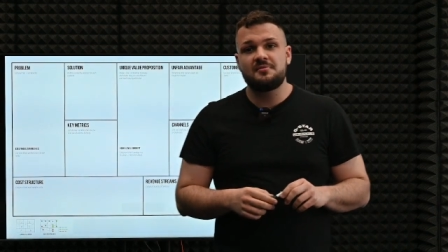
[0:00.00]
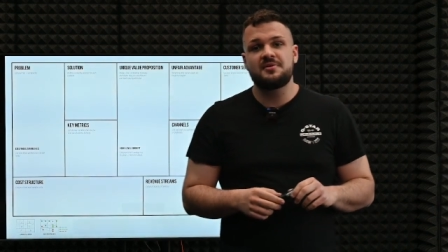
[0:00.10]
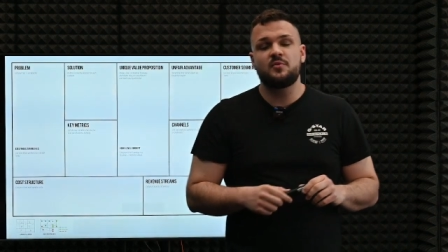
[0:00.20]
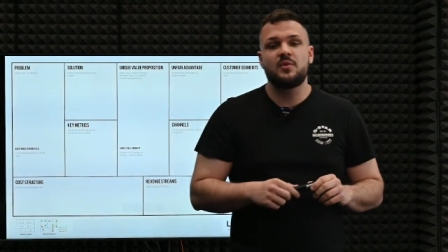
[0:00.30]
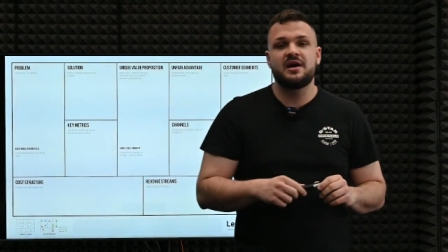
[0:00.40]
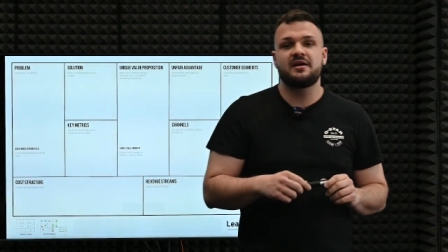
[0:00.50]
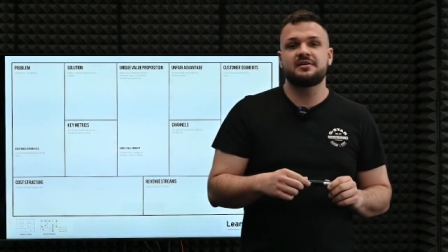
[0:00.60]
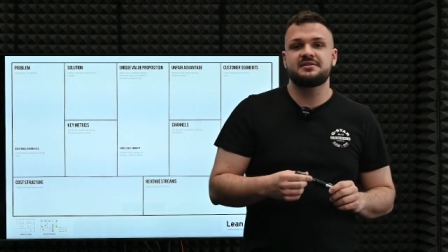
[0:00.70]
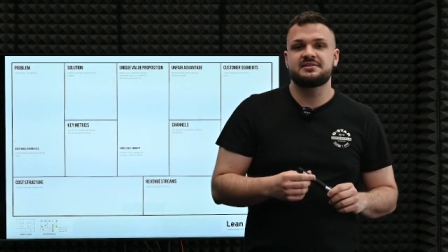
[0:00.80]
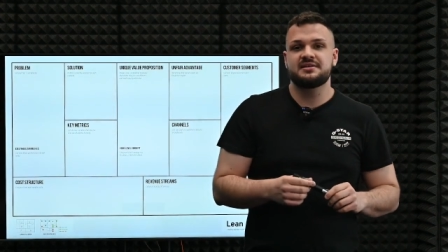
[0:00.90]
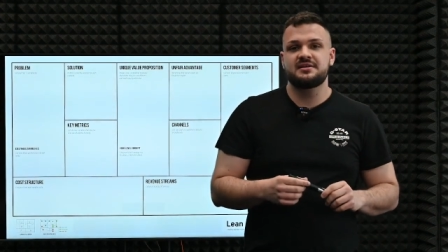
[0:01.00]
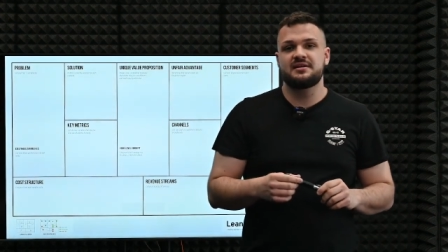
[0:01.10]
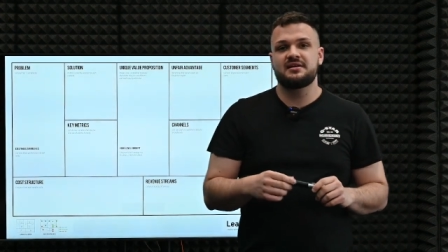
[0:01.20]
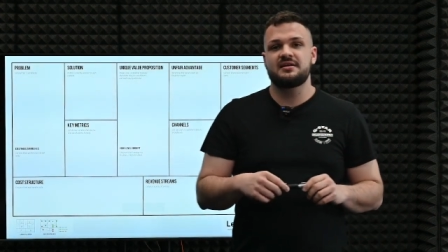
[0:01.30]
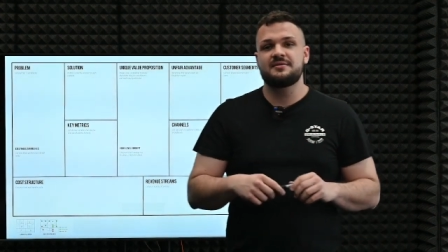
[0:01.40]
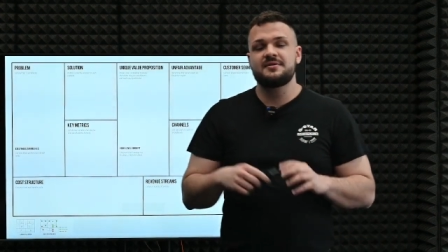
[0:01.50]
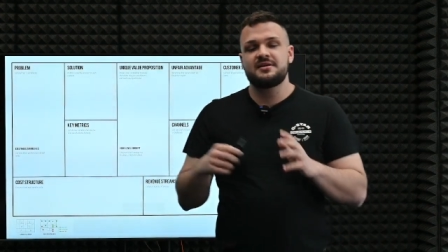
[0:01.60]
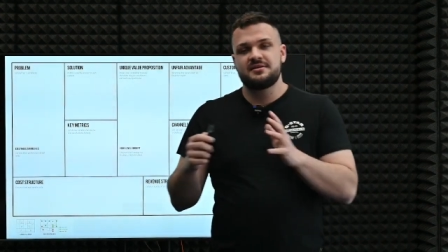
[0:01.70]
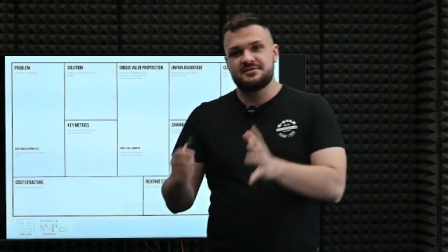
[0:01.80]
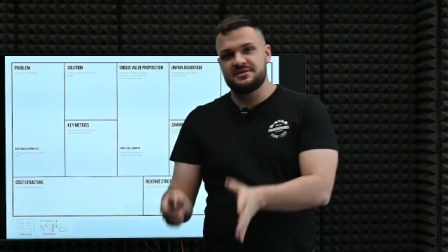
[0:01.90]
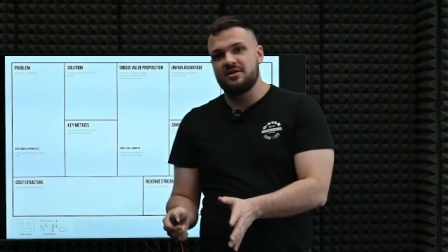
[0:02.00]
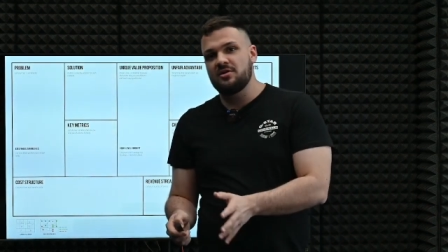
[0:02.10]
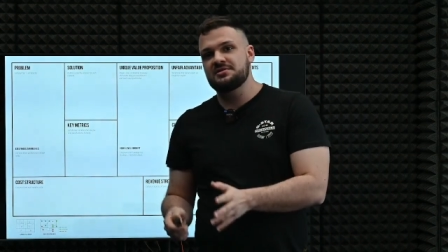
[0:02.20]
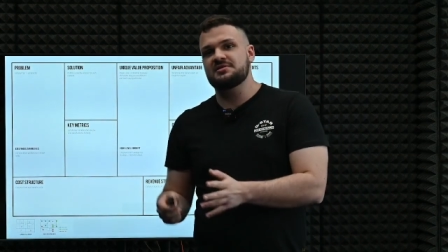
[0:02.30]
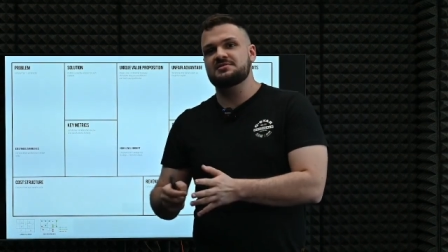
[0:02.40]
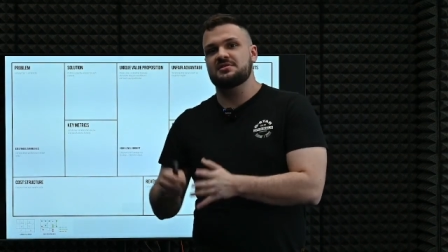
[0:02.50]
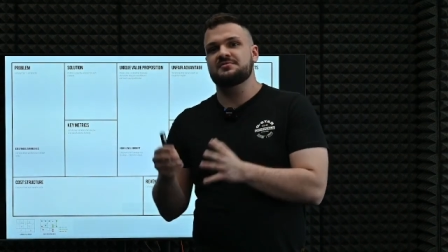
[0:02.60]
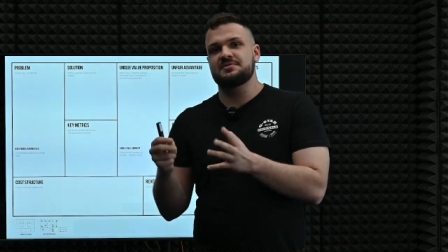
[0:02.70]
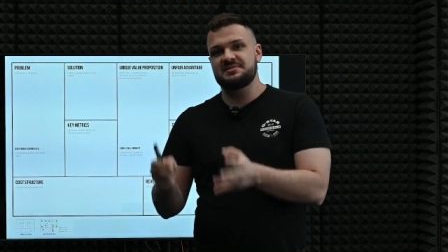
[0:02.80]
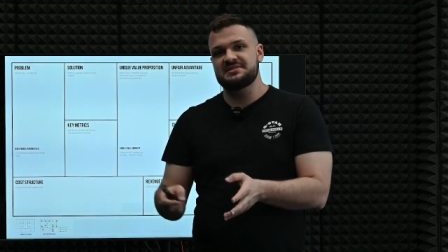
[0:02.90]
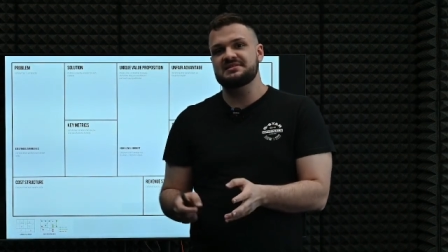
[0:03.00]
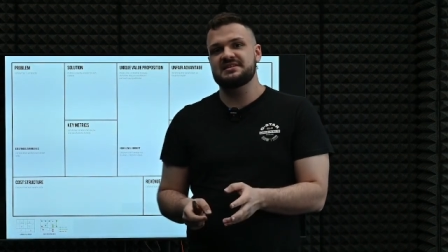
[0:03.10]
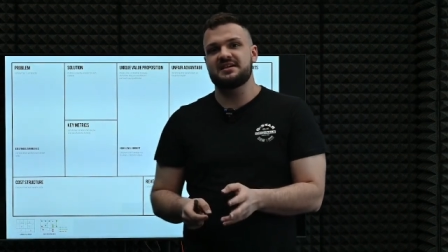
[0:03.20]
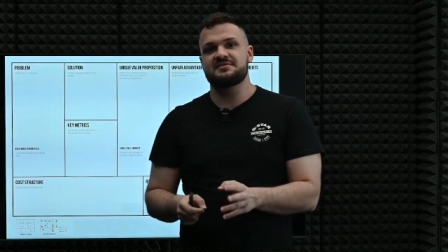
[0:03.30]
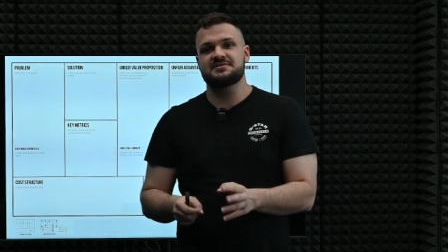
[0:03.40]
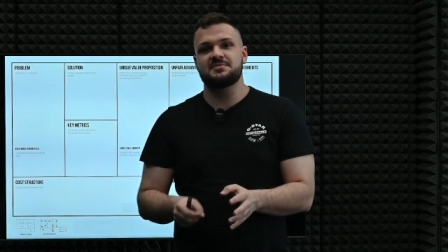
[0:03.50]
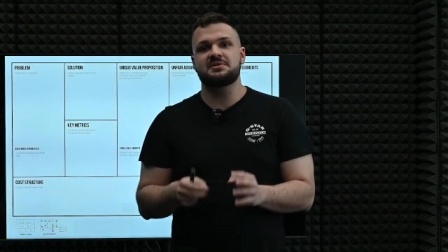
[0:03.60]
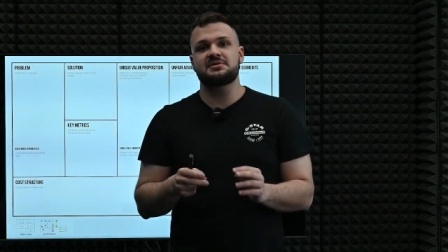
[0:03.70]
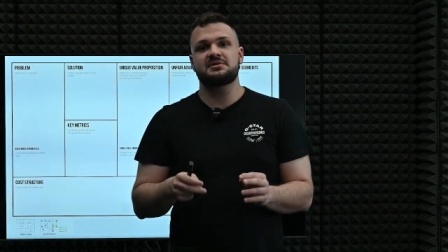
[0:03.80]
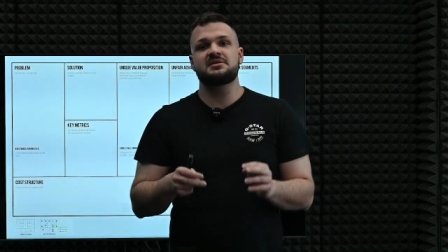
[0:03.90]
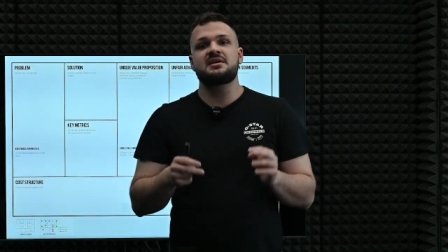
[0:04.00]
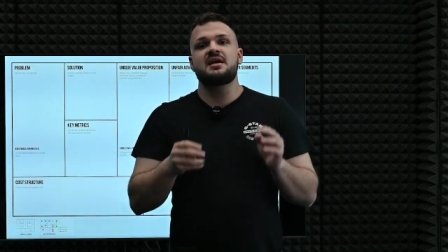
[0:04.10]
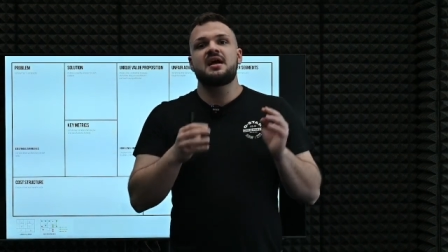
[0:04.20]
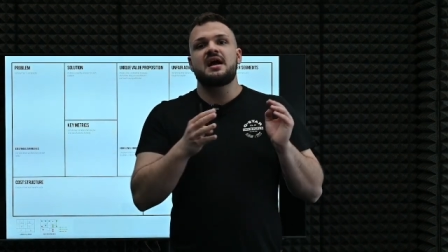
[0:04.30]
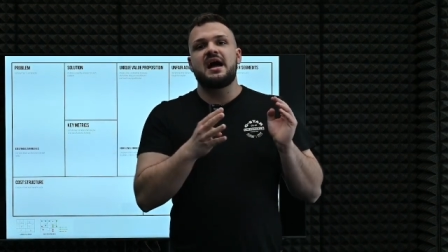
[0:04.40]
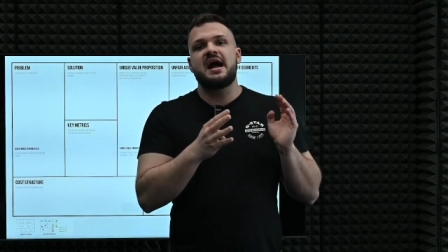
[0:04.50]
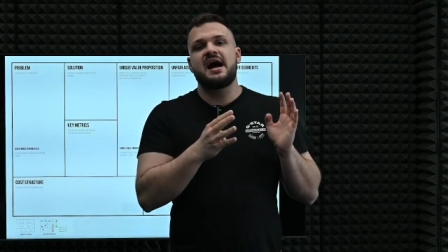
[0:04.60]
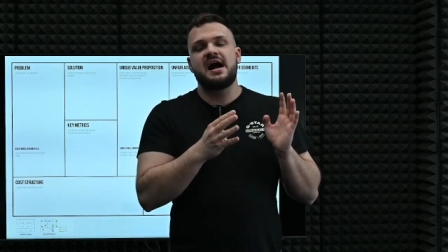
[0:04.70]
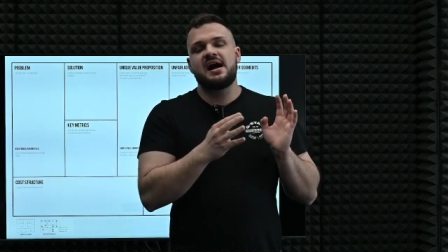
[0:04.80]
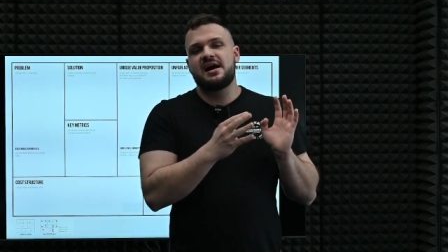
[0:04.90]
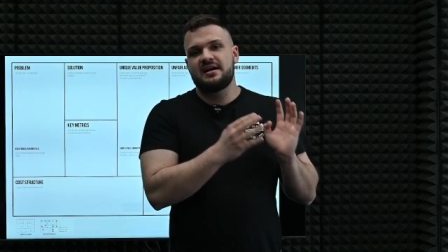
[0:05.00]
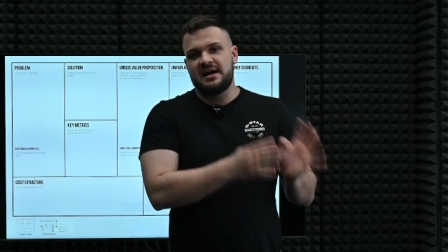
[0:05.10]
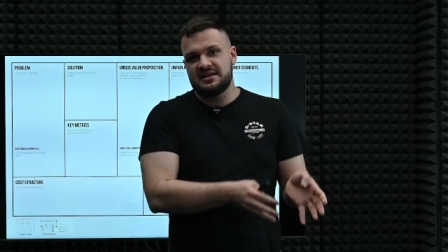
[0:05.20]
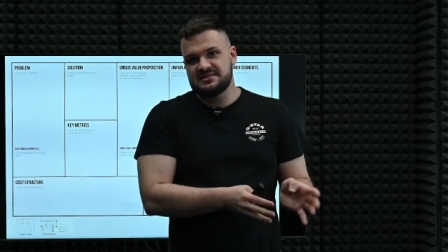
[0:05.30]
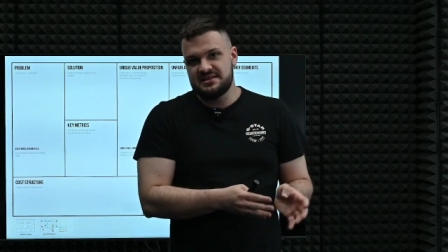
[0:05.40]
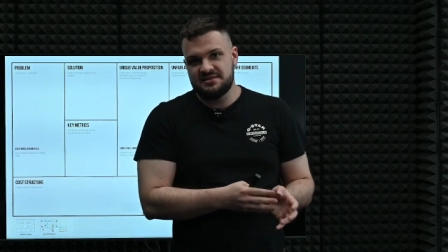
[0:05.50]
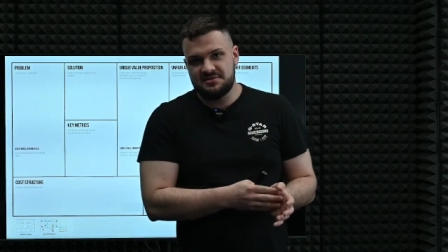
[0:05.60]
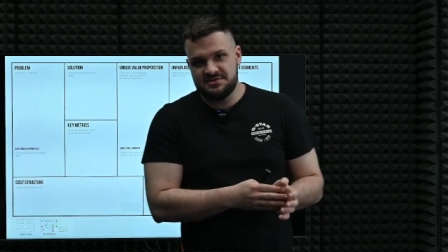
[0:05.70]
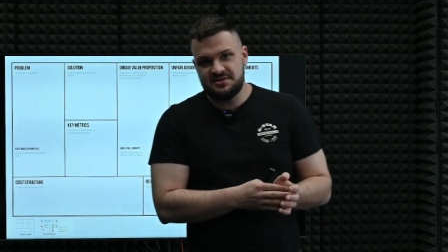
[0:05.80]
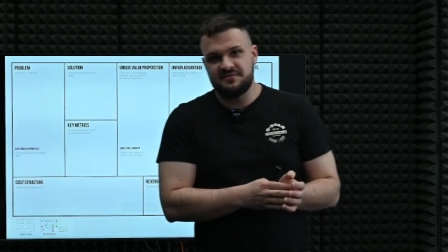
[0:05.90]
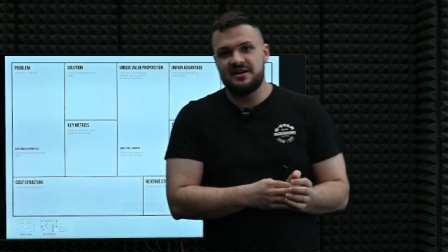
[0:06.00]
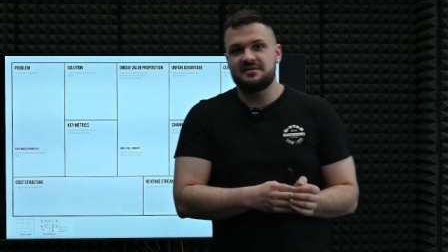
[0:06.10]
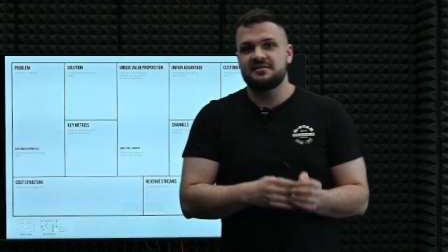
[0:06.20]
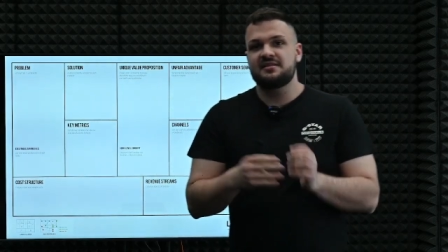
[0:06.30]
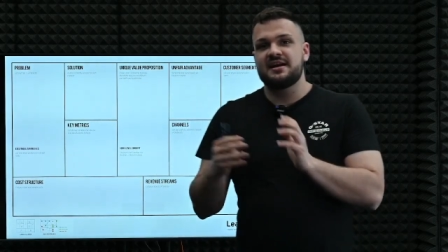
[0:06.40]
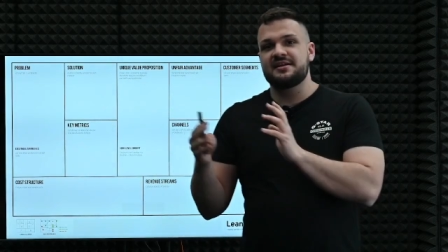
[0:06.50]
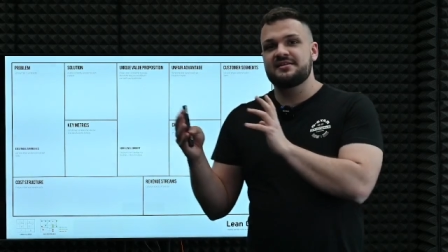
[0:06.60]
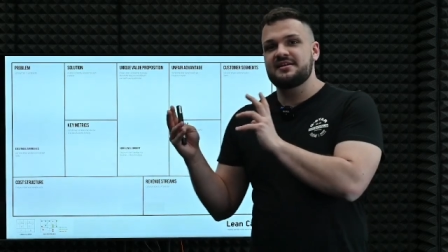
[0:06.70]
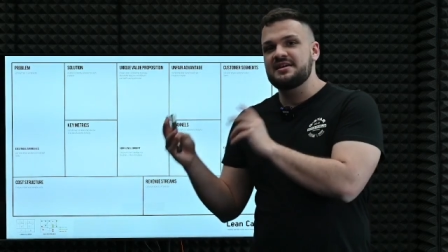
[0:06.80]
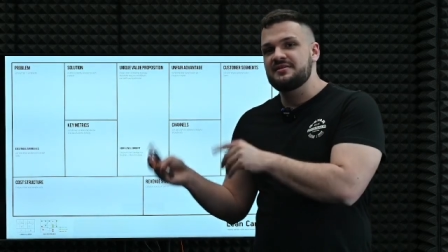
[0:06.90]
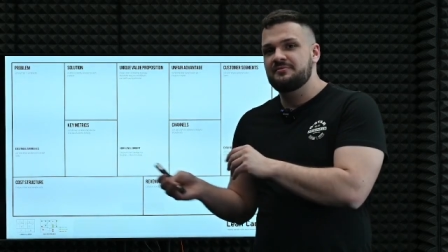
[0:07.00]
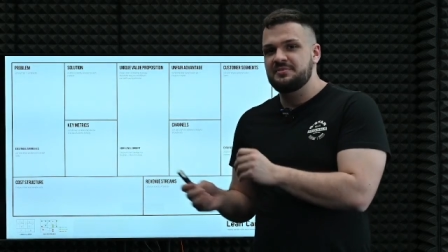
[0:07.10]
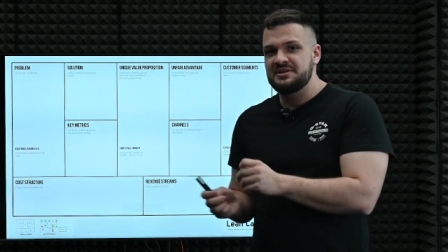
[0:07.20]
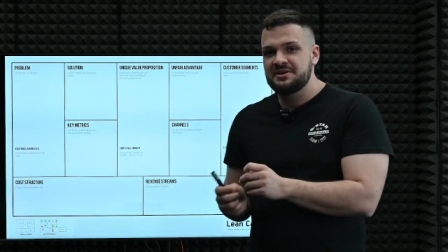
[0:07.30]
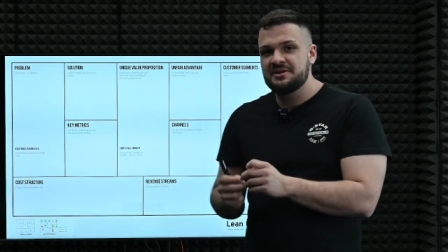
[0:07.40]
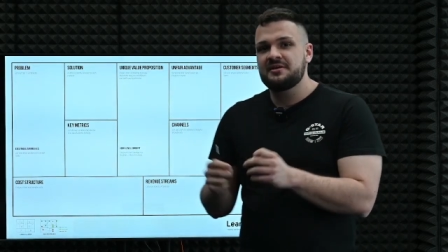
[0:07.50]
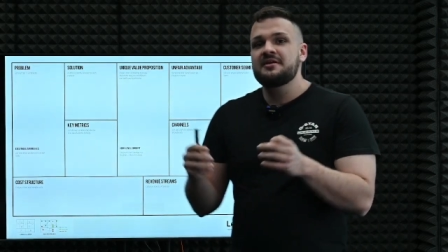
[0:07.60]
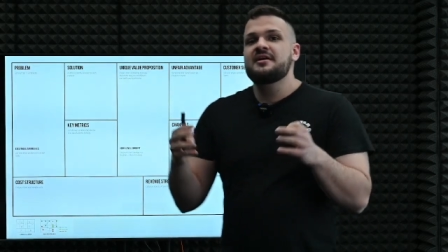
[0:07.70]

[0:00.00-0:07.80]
where the authors of the business canvas model, Alexander Osterwalder and Yves Pinier,